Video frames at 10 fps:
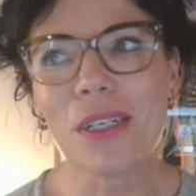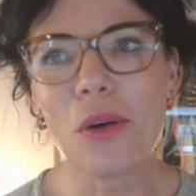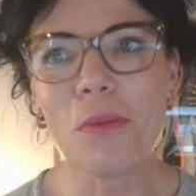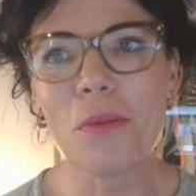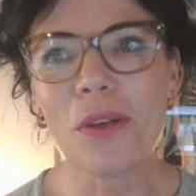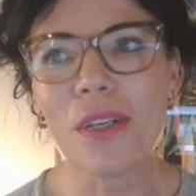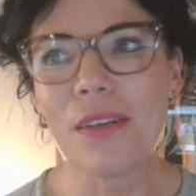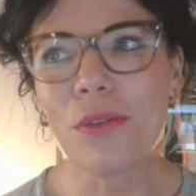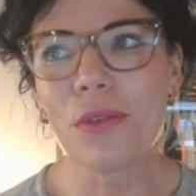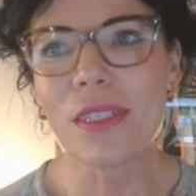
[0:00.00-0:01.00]

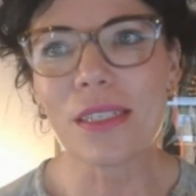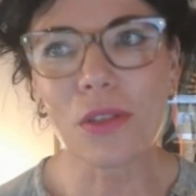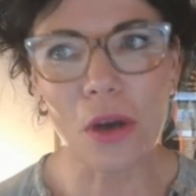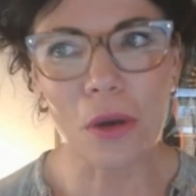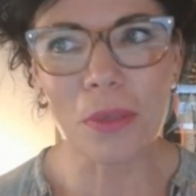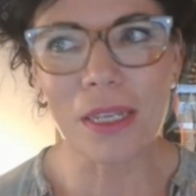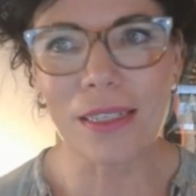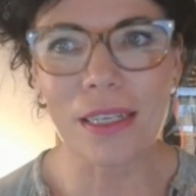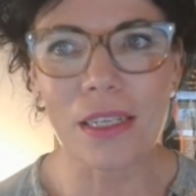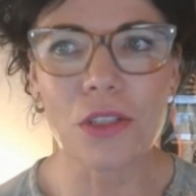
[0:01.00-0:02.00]
Interpreting hormone levels
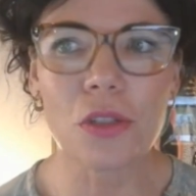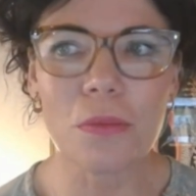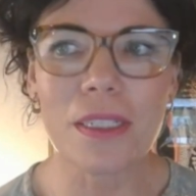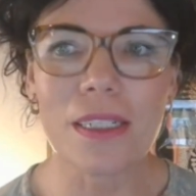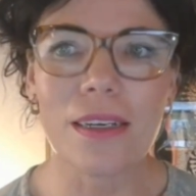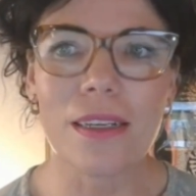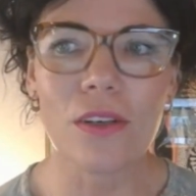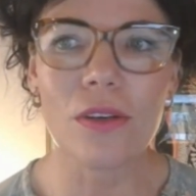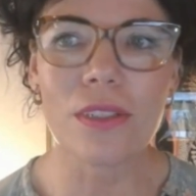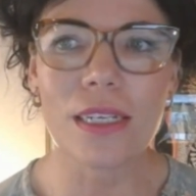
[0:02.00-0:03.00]
is complex, and it
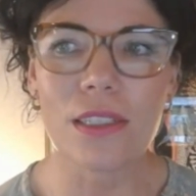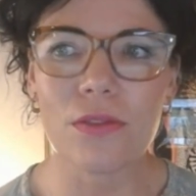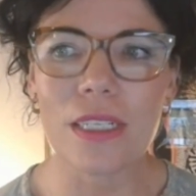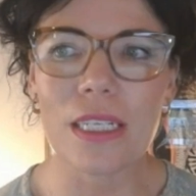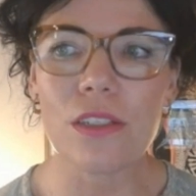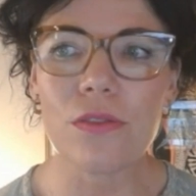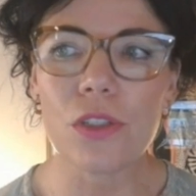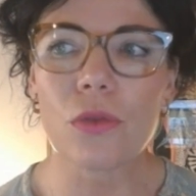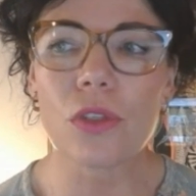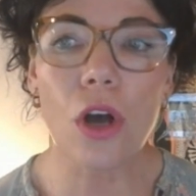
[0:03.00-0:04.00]
should be done in the context
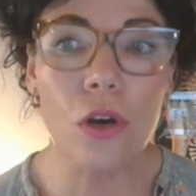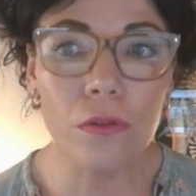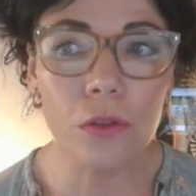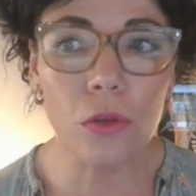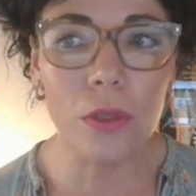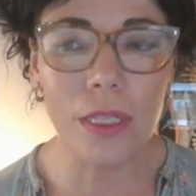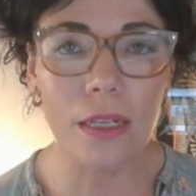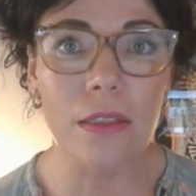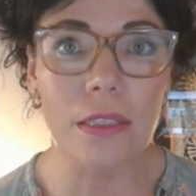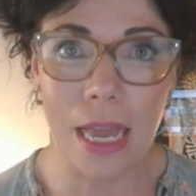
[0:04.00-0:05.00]
of an individual's
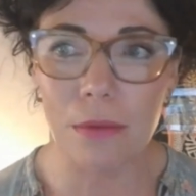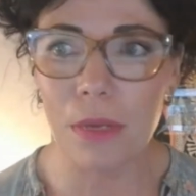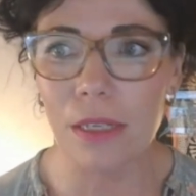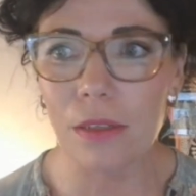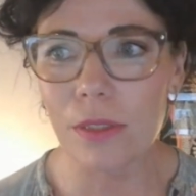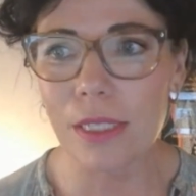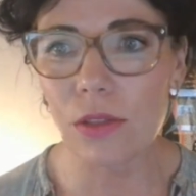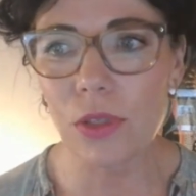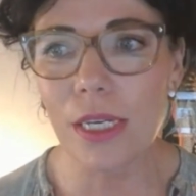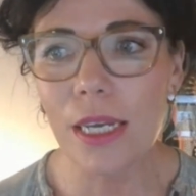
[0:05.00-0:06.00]
overall health and
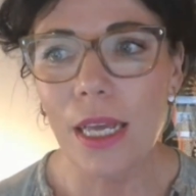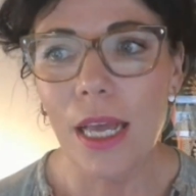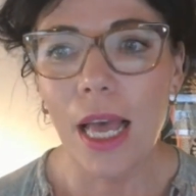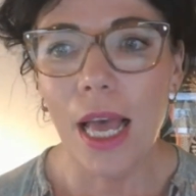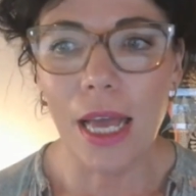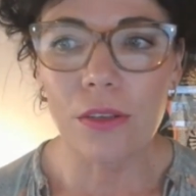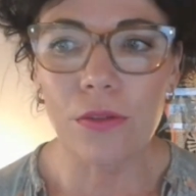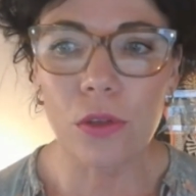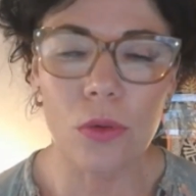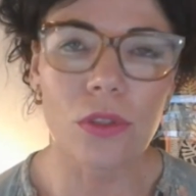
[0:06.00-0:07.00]
medical history,
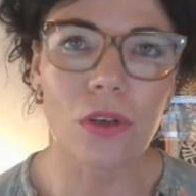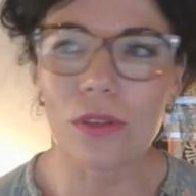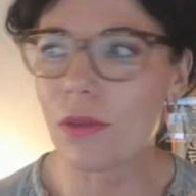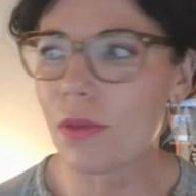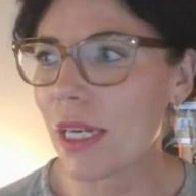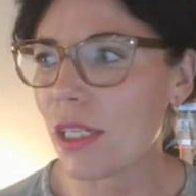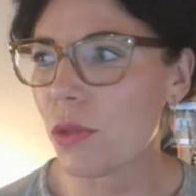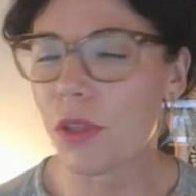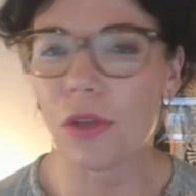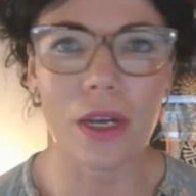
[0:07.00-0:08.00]
and of course,
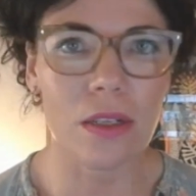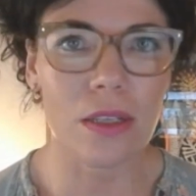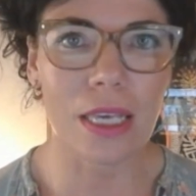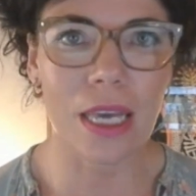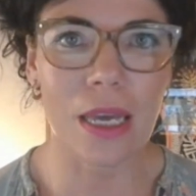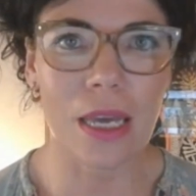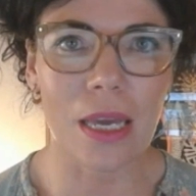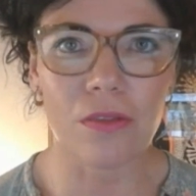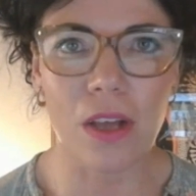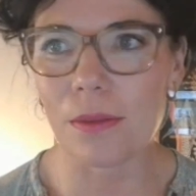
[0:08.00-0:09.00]
consultation with your healthcare